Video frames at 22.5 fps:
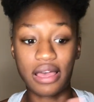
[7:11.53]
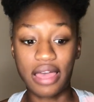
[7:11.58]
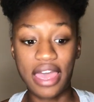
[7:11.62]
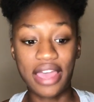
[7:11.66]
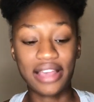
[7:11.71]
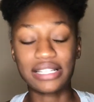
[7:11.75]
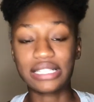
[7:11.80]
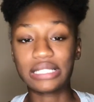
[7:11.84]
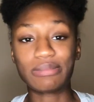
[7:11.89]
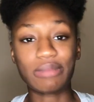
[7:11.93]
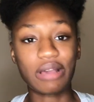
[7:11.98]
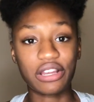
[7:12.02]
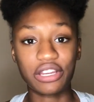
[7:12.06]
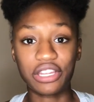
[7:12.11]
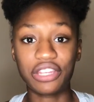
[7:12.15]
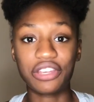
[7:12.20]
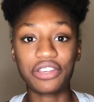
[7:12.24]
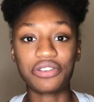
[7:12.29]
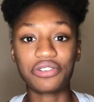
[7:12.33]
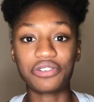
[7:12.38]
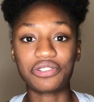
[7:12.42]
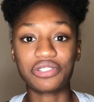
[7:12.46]
X amount of
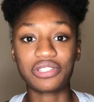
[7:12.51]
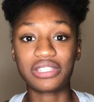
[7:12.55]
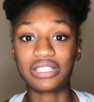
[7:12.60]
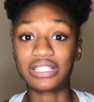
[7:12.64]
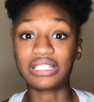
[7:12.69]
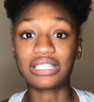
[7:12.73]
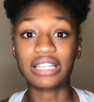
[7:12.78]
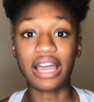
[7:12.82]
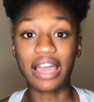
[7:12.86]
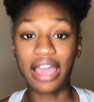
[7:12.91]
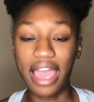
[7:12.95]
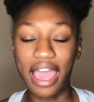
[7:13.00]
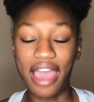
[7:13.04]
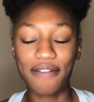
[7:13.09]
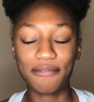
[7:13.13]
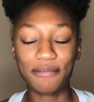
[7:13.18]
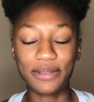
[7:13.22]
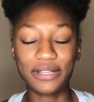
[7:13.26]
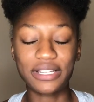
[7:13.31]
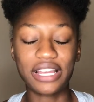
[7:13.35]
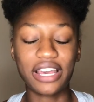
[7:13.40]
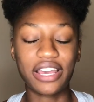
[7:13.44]
years since I have
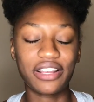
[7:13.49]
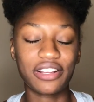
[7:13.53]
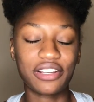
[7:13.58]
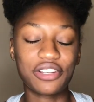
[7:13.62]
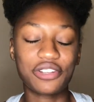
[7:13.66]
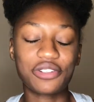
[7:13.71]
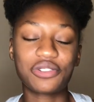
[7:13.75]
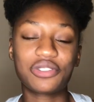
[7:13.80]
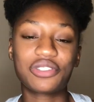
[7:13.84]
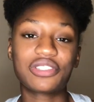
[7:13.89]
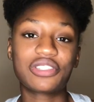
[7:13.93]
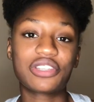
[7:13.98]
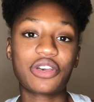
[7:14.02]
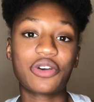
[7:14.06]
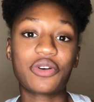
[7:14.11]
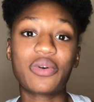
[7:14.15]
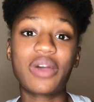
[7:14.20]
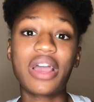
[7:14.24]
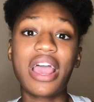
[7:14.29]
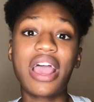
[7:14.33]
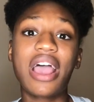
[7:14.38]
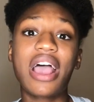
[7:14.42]
been diagnosed.
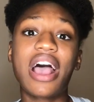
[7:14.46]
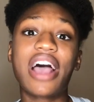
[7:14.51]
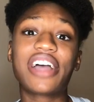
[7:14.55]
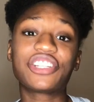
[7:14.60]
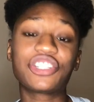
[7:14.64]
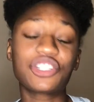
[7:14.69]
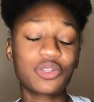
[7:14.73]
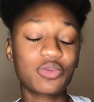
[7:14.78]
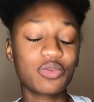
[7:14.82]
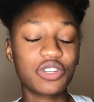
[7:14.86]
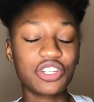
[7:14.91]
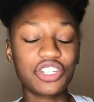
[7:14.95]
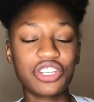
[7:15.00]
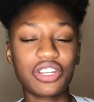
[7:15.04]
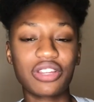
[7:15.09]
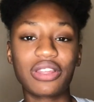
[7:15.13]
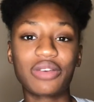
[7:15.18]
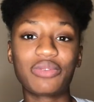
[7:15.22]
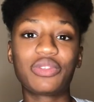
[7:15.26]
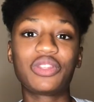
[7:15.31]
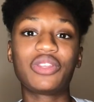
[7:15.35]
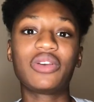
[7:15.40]
So I just want to share
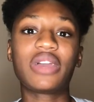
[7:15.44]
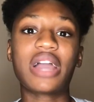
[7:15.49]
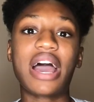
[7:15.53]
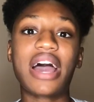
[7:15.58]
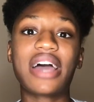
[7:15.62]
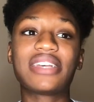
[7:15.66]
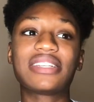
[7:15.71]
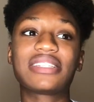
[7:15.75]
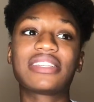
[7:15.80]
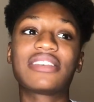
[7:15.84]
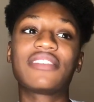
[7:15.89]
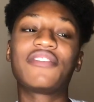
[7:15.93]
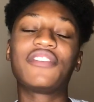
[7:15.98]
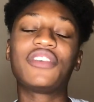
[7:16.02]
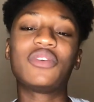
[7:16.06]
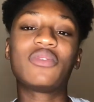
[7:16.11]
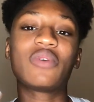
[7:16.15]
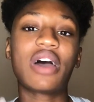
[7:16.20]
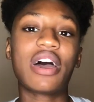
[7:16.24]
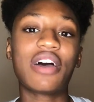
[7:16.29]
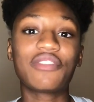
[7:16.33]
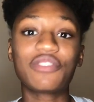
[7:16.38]
that with you guys. If
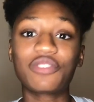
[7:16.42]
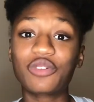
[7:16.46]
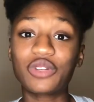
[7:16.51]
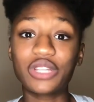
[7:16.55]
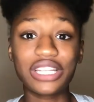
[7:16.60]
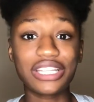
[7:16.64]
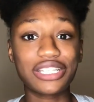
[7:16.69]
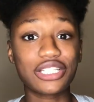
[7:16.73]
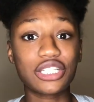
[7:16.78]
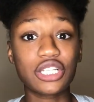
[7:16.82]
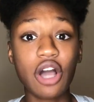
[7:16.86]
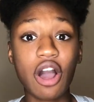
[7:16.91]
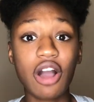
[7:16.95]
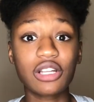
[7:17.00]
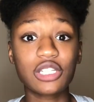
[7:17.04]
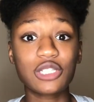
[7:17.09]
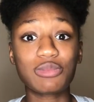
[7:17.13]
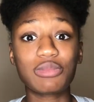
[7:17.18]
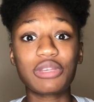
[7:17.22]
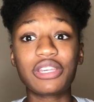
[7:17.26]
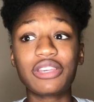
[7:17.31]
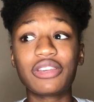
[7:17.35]
you ever need to talk
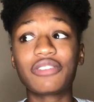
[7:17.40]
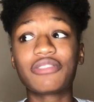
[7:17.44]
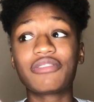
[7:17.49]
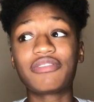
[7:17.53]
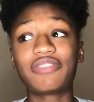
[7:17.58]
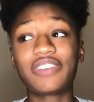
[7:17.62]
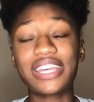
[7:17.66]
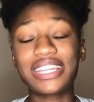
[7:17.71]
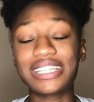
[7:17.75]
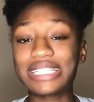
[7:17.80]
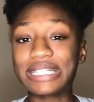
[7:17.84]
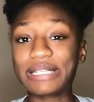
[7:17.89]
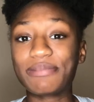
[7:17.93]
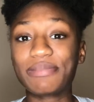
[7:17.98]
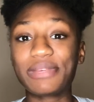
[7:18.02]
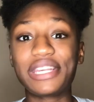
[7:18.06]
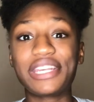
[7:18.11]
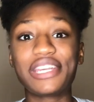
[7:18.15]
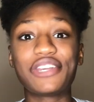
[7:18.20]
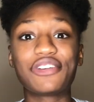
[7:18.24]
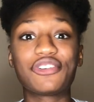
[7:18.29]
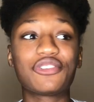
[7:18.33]
to me or vent to
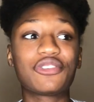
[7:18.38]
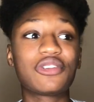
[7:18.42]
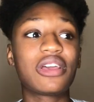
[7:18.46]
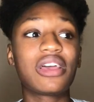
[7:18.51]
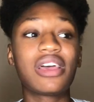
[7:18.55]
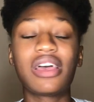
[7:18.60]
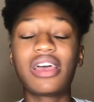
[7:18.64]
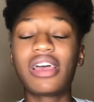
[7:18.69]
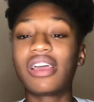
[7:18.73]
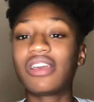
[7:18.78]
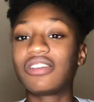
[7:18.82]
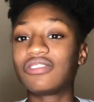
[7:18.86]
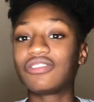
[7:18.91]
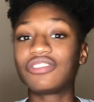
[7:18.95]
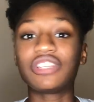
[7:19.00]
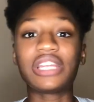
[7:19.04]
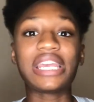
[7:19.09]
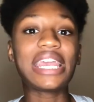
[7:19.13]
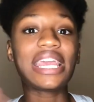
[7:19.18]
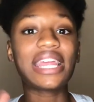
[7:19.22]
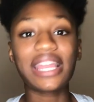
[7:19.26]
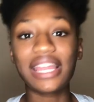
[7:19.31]
me or
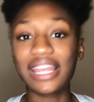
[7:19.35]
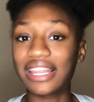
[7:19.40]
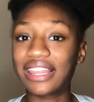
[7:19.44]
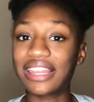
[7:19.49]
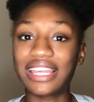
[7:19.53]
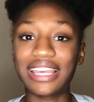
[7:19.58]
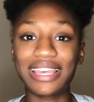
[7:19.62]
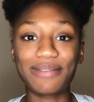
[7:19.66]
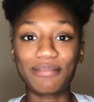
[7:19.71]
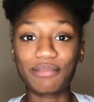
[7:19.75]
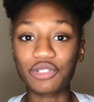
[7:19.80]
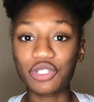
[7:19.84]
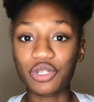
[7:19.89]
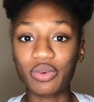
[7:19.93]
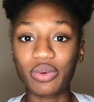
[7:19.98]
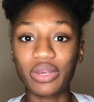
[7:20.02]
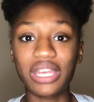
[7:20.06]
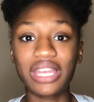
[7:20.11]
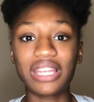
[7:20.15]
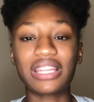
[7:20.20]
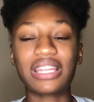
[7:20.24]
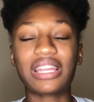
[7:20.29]
anything in
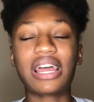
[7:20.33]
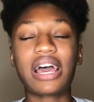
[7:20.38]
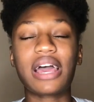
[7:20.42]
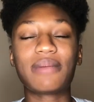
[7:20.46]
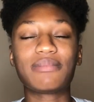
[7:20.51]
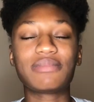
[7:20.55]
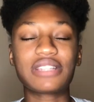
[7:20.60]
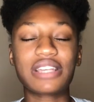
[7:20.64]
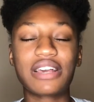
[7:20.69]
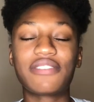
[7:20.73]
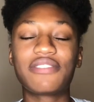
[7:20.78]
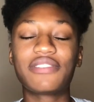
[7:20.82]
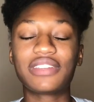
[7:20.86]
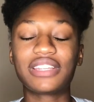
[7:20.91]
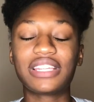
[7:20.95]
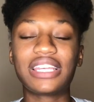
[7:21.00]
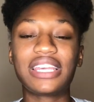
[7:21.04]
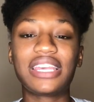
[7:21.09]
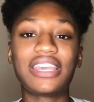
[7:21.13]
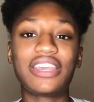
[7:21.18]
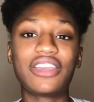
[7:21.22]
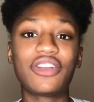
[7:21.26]
between, then I'm
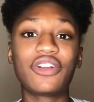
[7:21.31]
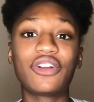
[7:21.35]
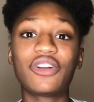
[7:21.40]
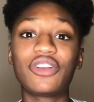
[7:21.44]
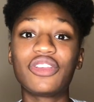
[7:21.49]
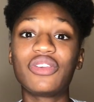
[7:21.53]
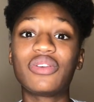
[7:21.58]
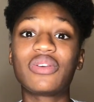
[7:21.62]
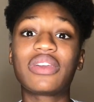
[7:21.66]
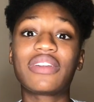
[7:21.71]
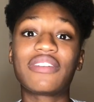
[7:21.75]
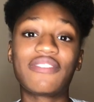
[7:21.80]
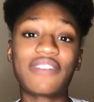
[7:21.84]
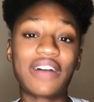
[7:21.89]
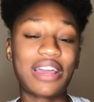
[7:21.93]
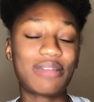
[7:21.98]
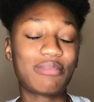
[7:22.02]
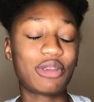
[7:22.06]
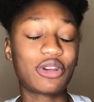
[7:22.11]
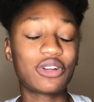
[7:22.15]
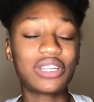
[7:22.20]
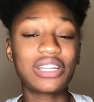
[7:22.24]
definitely here. You can
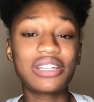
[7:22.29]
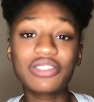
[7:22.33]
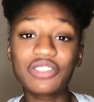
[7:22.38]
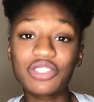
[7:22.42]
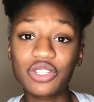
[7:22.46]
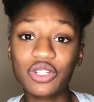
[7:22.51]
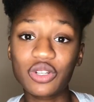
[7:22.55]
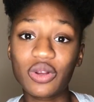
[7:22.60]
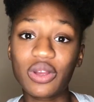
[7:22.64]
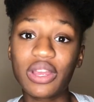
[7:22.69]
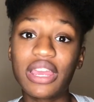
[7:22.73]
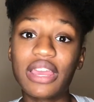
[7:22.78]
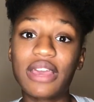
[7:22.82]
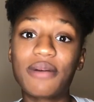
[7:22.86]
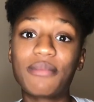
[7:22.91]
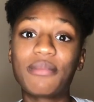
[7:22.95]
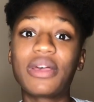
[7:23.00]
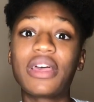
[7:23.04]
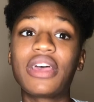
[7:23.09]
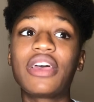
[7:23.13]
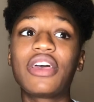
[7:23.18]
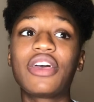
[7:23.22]
find me on Instagram.